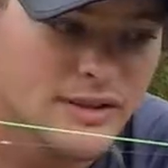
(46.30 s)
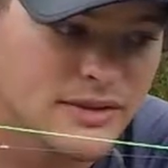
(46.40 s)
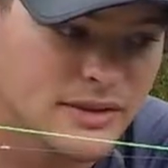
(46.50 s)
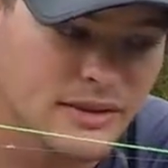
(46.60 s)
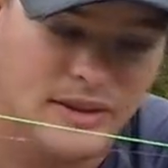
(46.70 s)

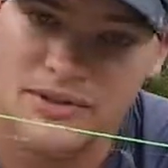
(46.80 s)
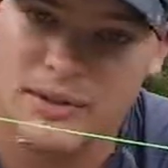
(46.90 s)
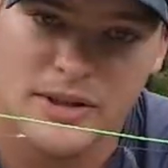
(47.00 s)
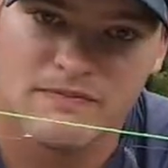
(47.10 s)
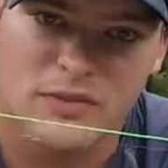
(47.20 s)
So
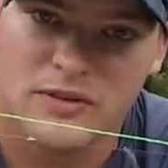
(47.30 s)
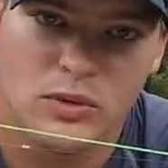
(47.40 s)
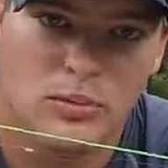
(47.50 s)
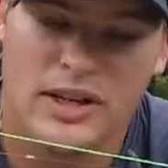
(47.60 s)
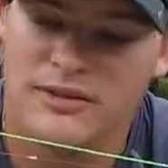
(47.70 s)
3 or
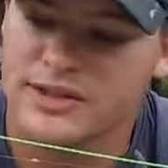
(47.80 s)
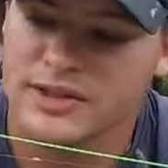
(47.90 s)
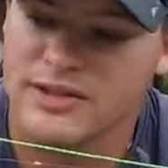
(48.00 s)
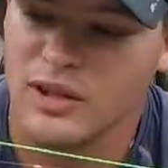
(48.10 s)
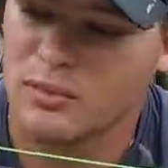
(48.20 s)
4 pound
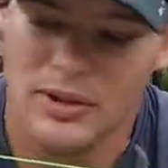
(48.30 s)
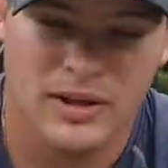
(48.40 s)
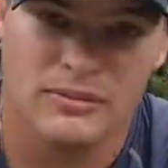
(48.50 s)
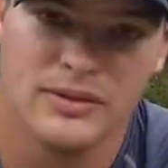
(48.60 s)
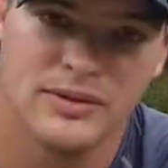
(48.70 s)
fish, no
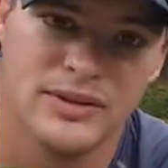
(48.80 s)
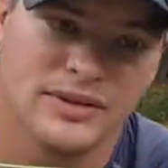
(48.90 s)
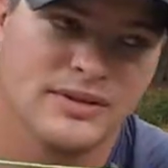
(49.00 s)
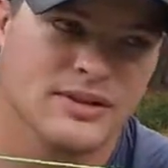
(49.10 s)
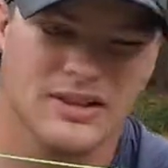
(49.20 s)
problem on
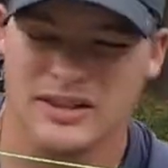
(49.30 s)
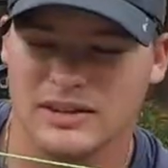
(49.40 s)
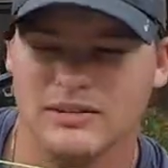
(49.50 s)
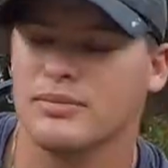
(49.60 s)
this. Start getting a little